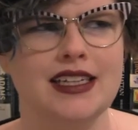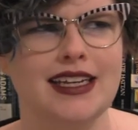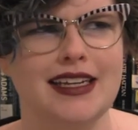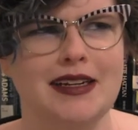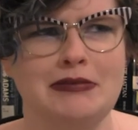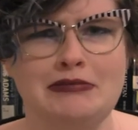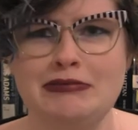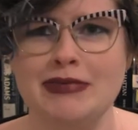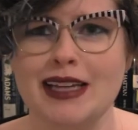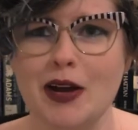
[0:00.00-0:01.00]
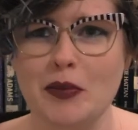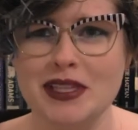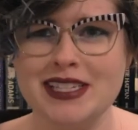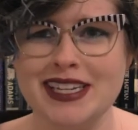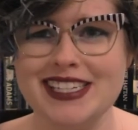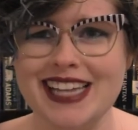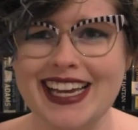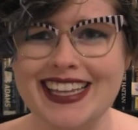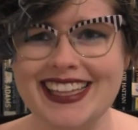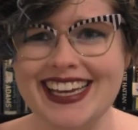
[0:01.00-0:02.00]
and I hope that's not a
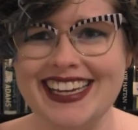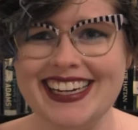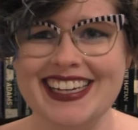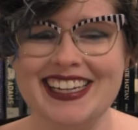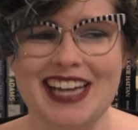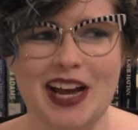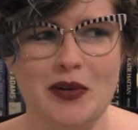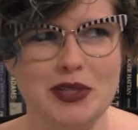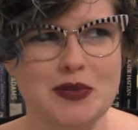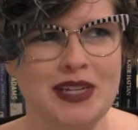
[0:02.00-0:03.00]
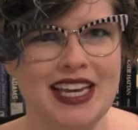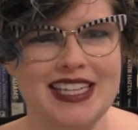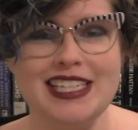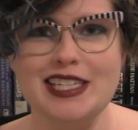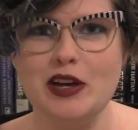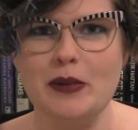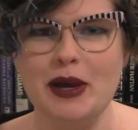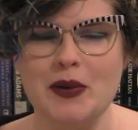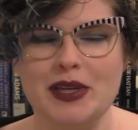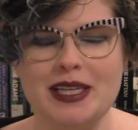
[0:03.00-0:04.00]
sign that I want 2018 to go by
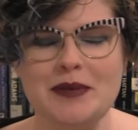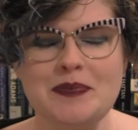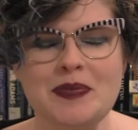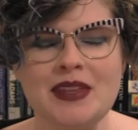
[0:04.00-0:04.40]
quickly.